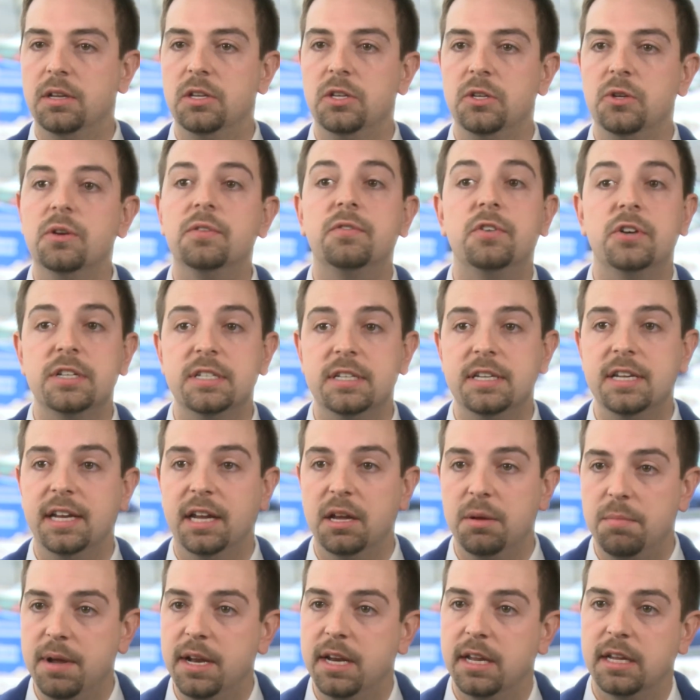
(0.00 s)
university
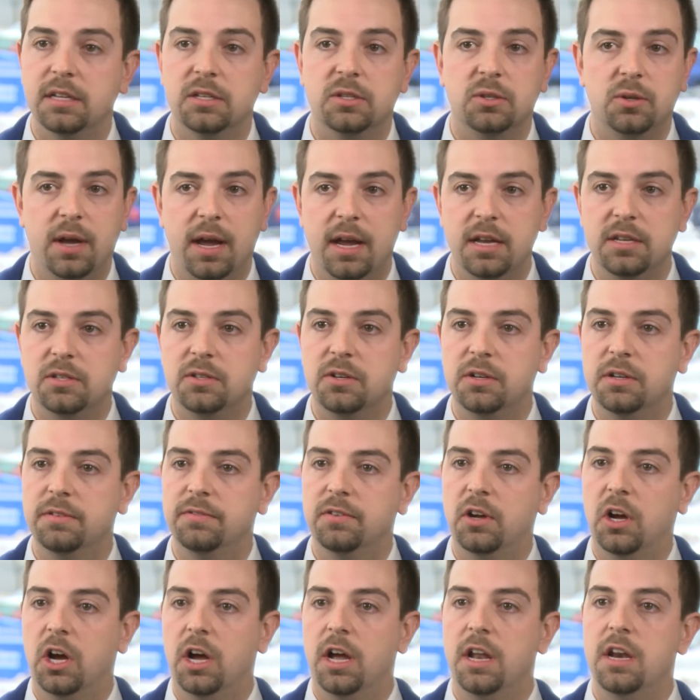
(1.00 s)
committees. So I
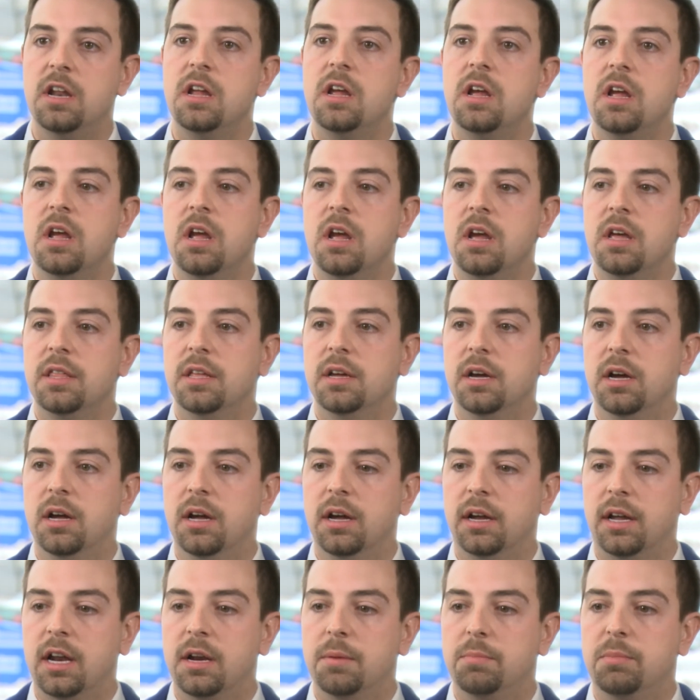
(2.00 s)
serve on
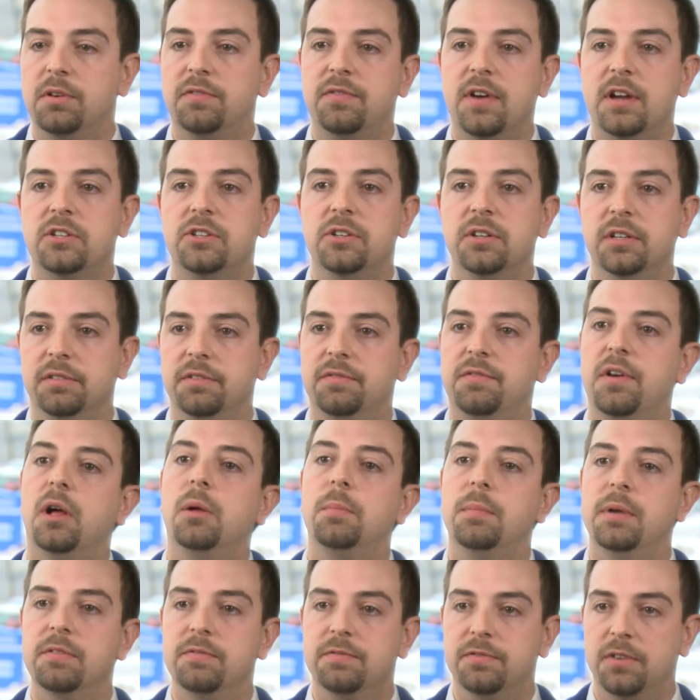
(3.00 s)
the kind of professional
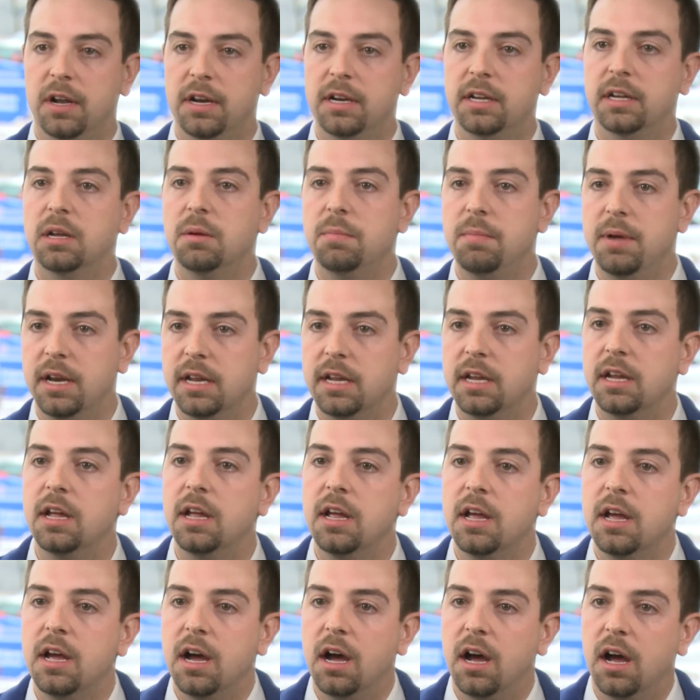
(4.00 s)
development fund committee
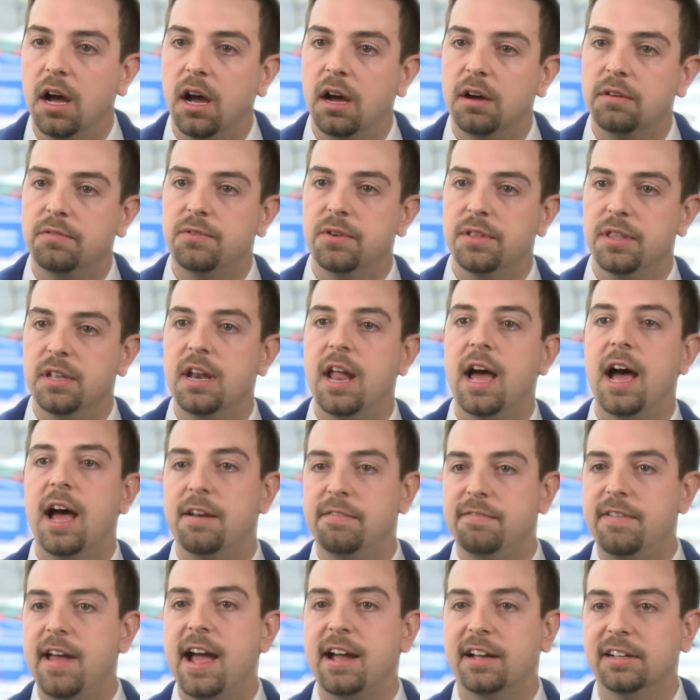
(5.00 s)
for the
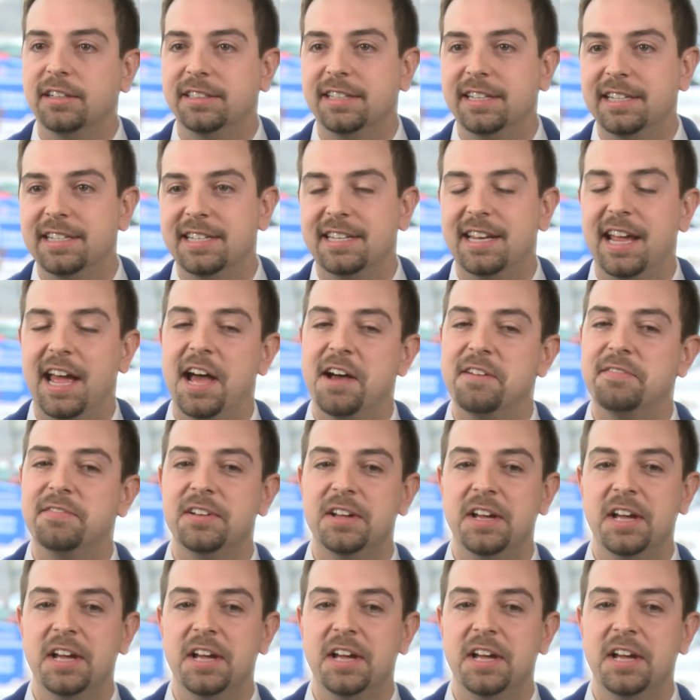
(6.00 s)
non-faculty staff.